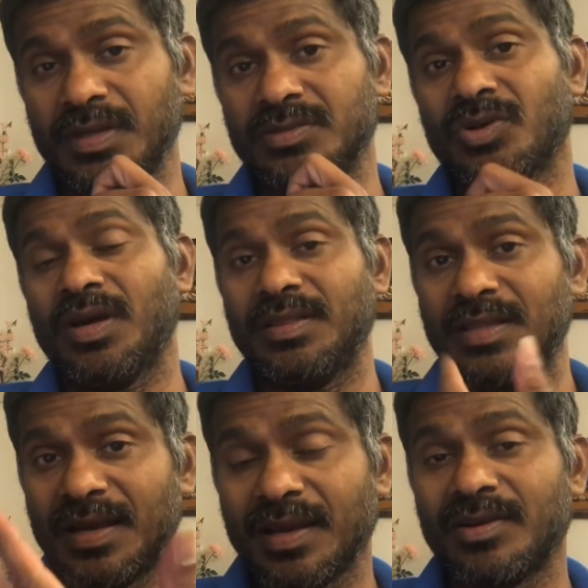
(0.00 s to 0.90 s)
so and
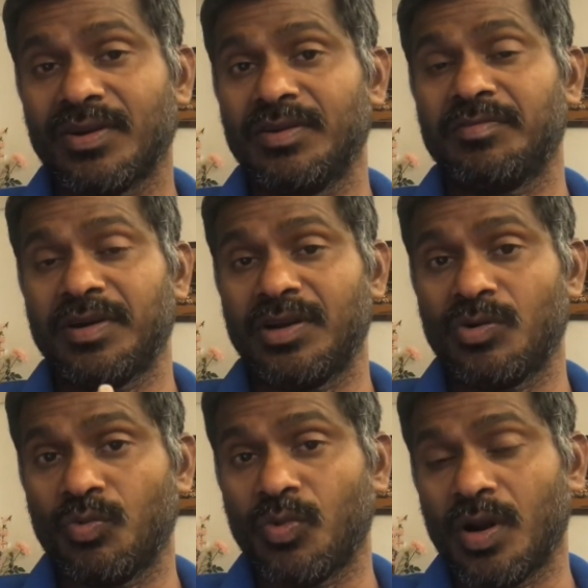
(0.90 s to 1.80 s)
then i tried to find
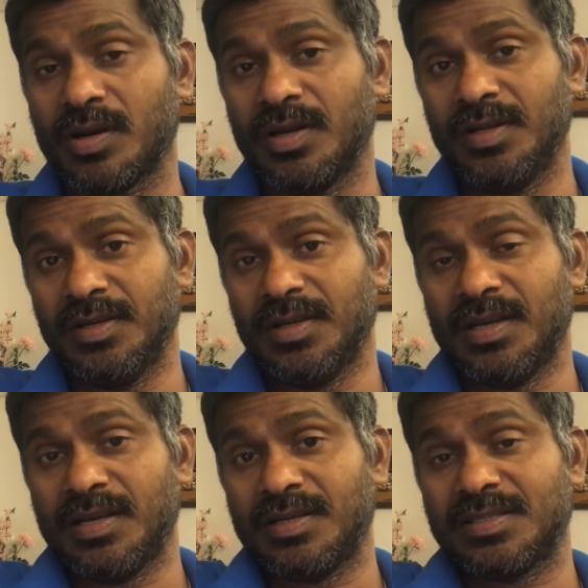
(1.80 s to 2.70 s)
out what
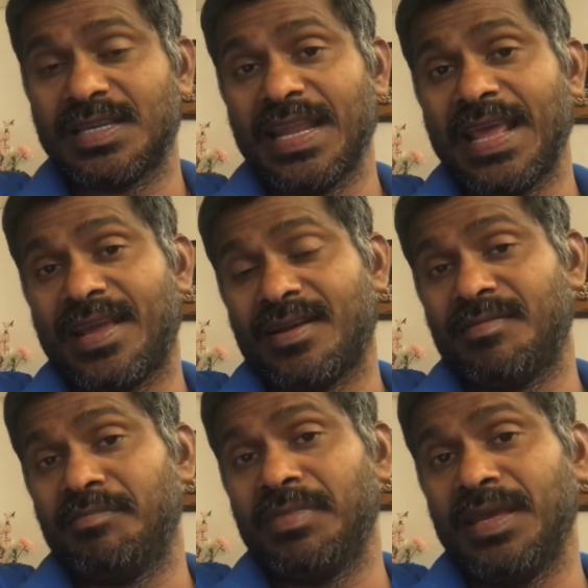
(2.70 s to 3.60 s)
a snake
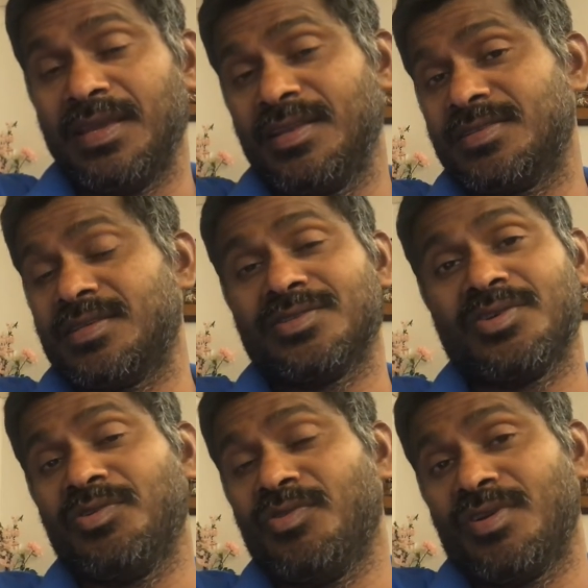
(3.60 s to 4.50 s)
means and so
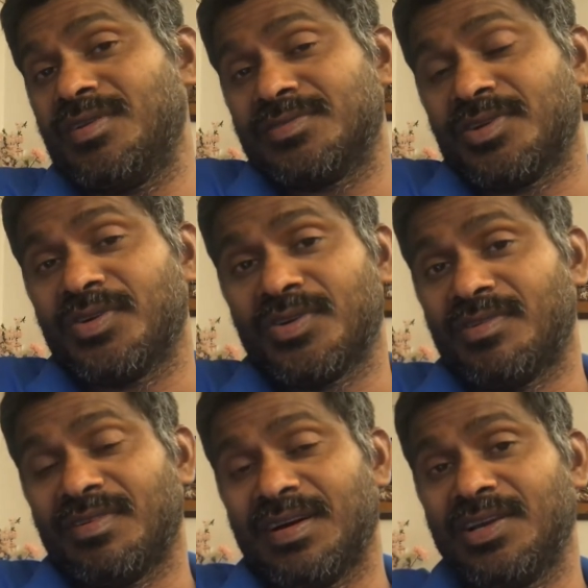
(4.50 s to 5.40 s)
on. So
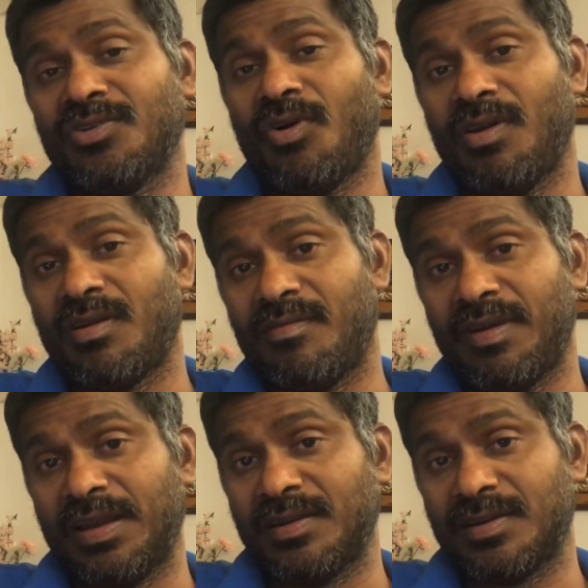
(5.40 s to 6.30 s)
it all
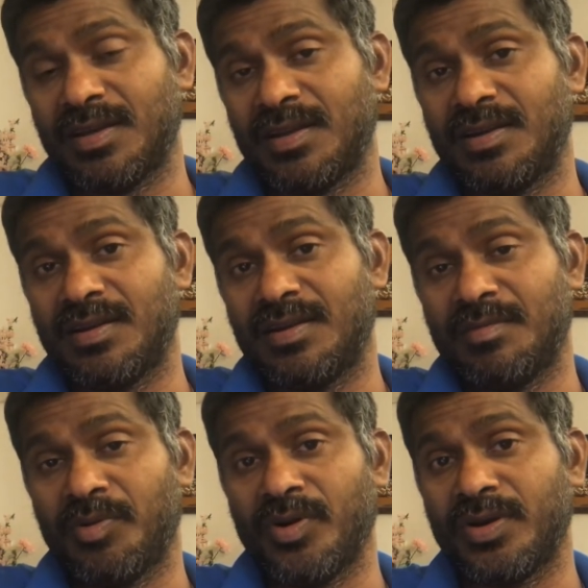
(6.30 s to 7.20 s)
went and
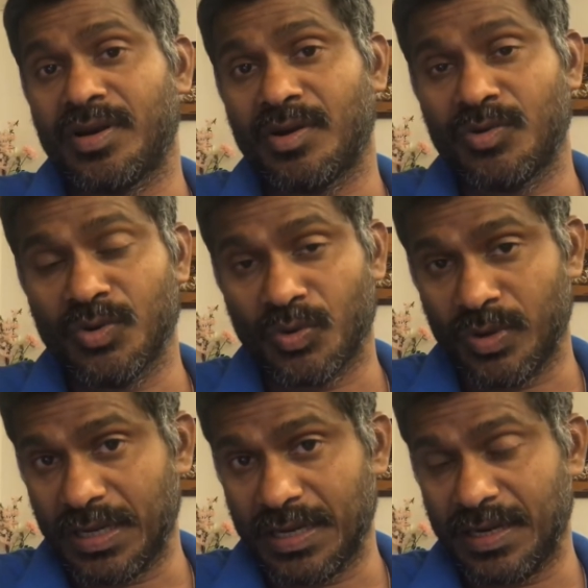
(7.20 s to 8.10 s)
pointed out to
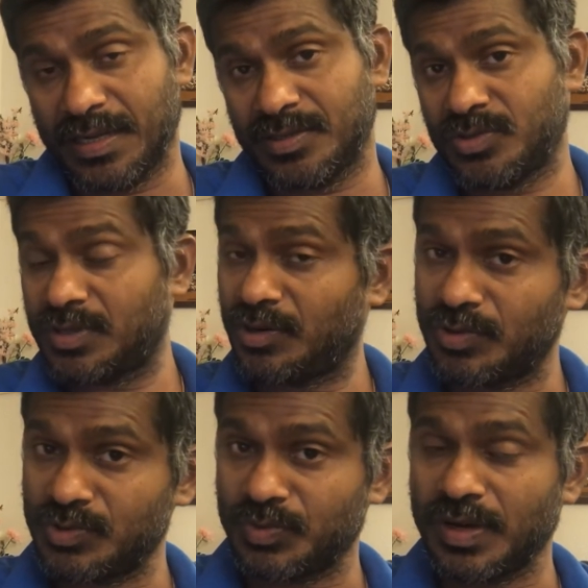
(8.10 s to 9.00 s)
Kundalini. So that
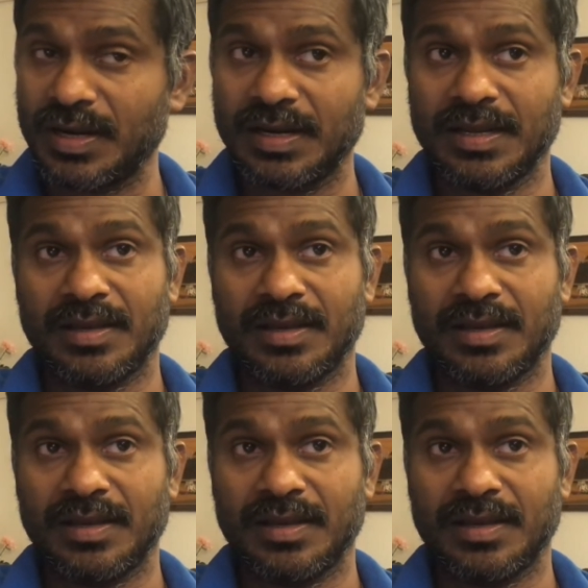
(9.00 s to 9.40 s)
was one.